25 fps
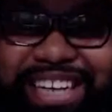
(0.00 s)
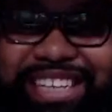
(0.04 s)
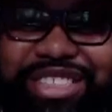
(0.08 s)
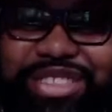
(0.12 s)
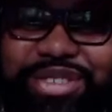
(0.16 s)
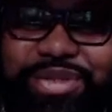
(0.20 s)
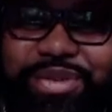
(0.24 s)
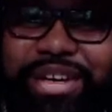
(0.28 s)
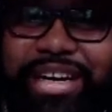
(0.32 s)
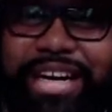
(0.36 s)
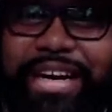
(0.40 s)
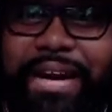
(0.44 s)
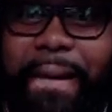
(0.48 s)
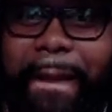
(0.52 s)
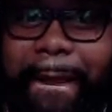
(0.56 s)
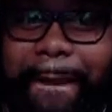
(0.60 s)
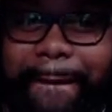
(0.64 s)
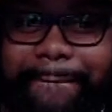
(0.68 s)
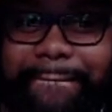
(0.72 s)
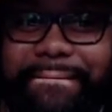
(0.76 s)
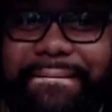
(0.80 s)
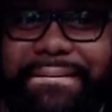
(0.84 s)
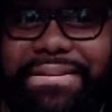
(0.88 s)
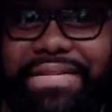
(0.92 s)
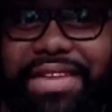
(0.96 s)
a drink.
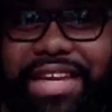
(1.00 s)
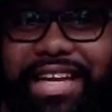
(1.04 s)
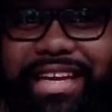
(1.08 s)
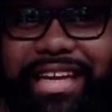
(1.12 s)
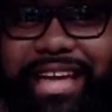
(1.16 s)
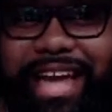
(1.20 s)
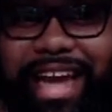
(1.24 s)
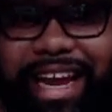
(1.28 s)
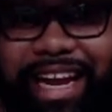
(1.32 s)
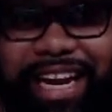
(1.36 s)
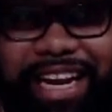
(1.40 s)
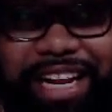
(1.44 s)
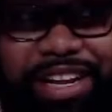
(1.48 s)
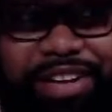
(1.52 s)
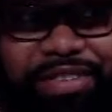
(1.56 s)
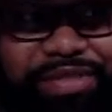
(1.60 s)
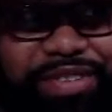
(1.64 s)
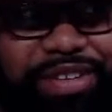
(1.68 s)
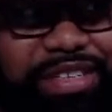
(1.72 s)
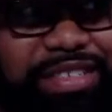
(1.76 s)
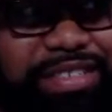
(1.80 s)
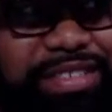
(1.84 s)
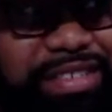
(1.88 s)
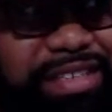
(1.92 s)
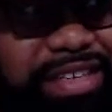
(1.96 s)
Can't
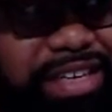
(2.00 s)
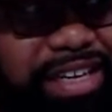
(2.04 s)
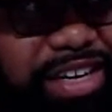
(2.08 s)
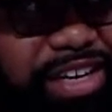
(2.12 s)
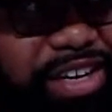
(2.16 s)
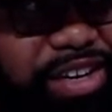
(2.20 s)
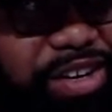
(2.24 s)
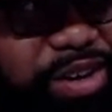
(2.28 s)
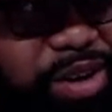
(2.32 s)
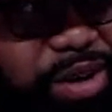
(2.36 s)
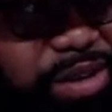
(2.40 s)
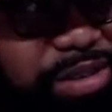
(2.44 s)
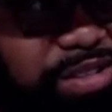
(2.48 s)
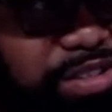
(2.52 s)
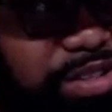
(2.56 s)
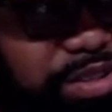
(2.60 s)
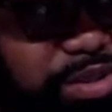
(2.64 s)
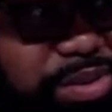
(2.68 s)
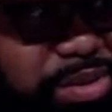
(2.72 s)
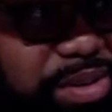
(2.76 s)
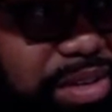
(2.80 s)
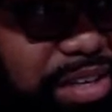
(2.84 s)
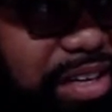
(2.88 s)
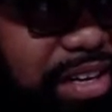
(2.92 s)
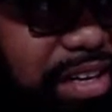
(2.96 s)
even go
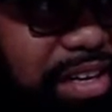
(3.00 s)
to